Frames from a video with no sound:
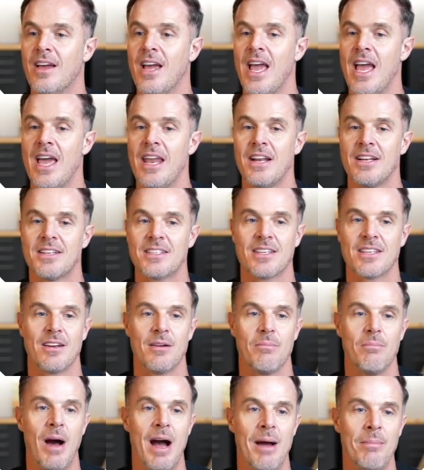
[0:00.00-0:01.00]
edit
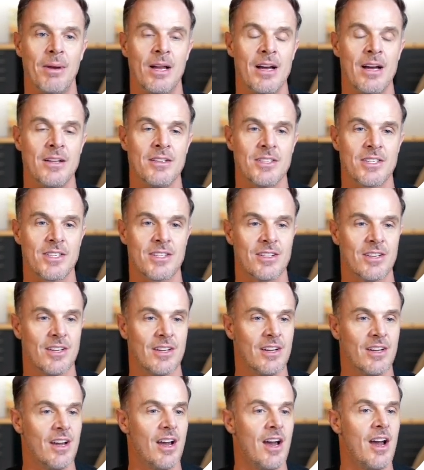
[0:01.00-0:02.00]
pipelines,
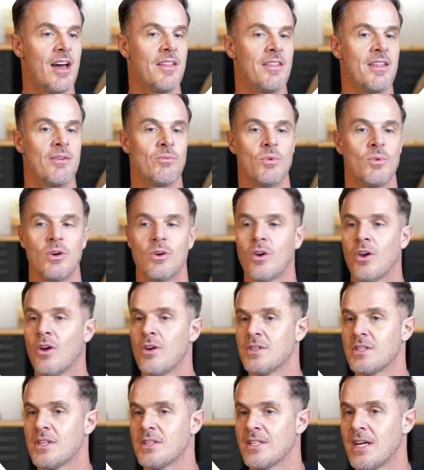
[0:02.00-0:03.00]
and then we'll
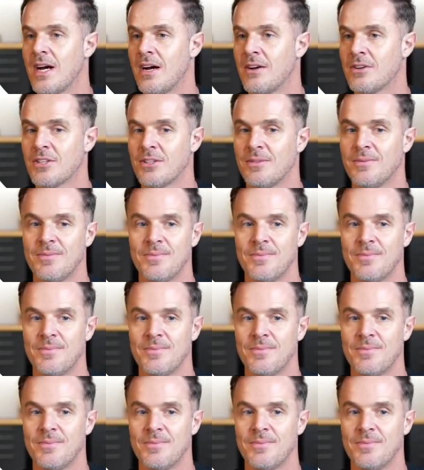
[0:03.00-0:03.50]
close this out.